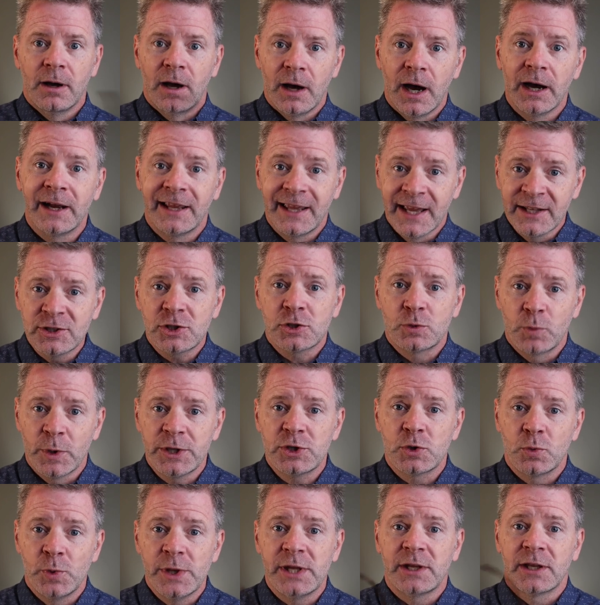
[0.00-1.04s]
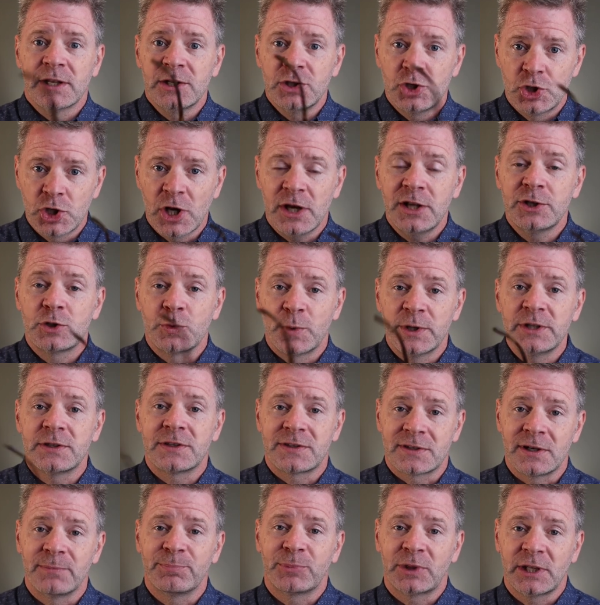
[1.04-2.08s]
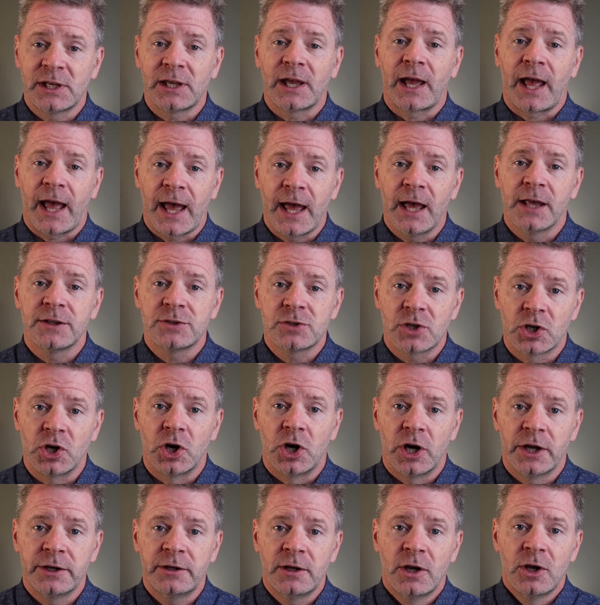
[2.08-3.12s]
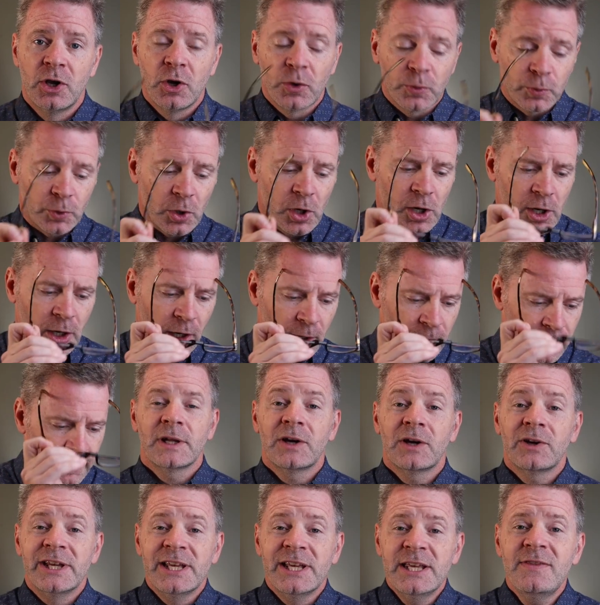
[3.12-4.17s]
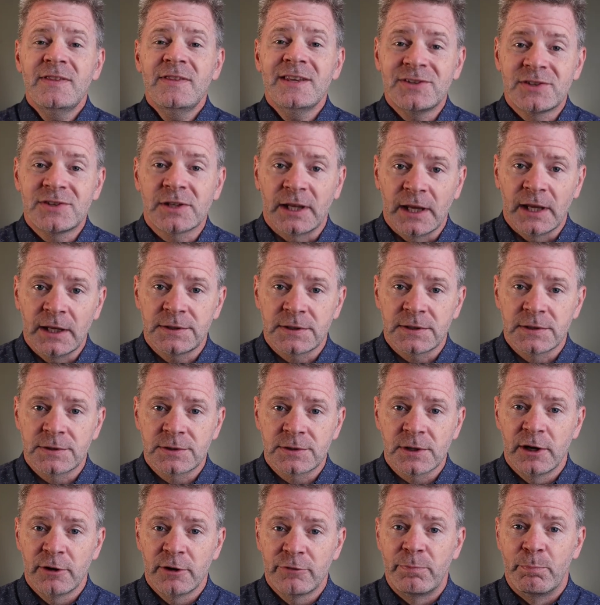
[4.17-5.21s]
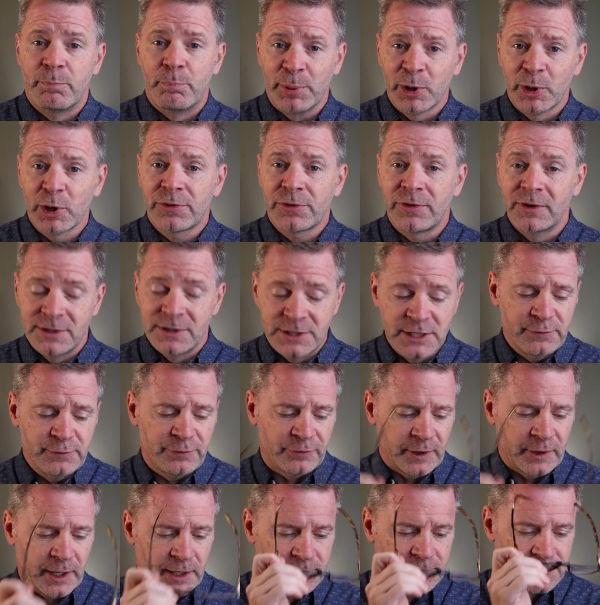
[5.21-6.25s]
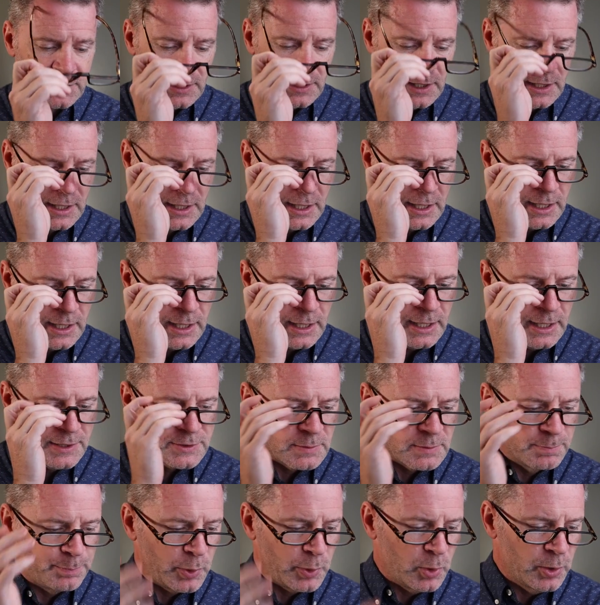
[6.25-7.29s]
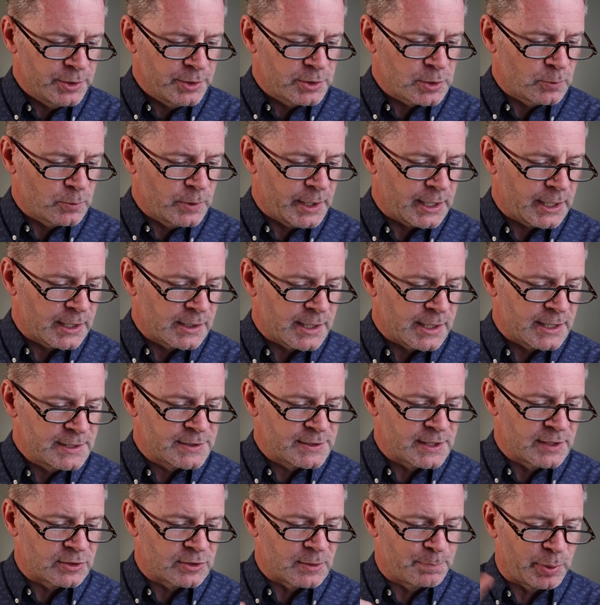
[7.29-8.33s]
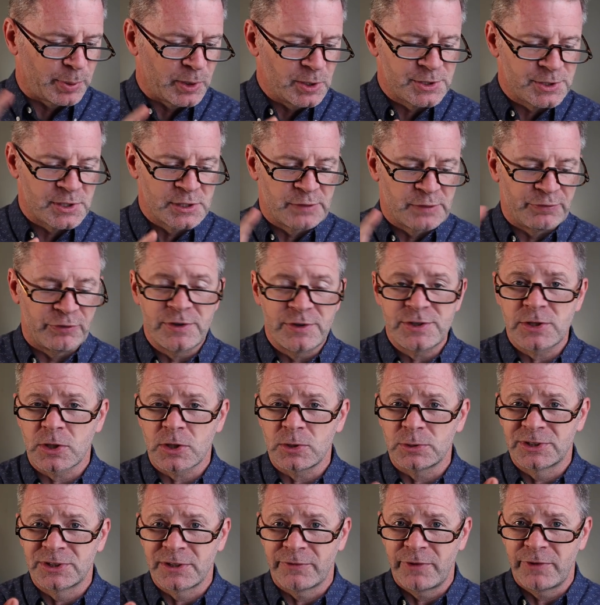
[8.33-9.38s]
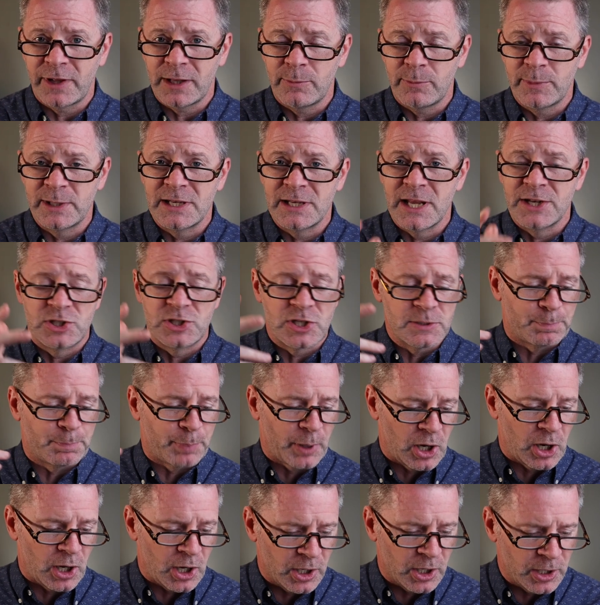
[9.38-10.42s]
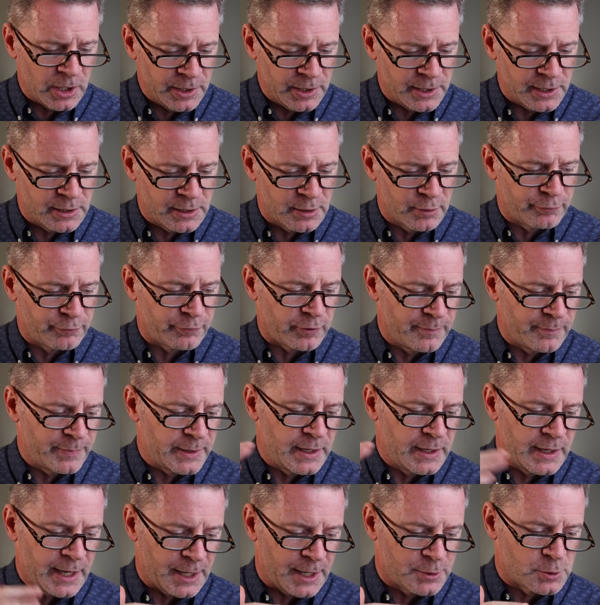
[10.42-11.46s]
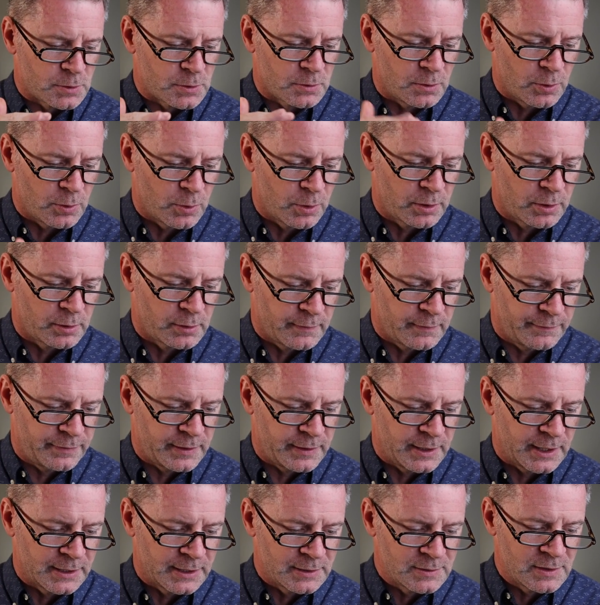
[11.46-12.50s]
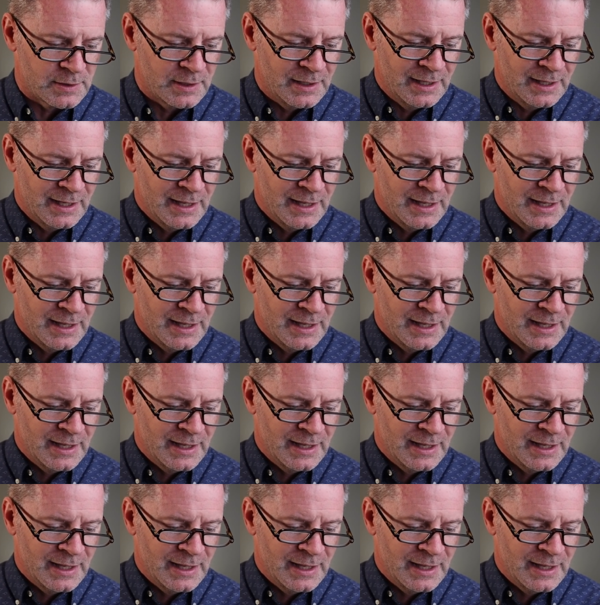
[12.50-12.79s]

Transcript: against which we can judge when something has gone wrong. Now, in these cases of birth defects, it's important to recognize that the person's physical development departed from the natural order of things.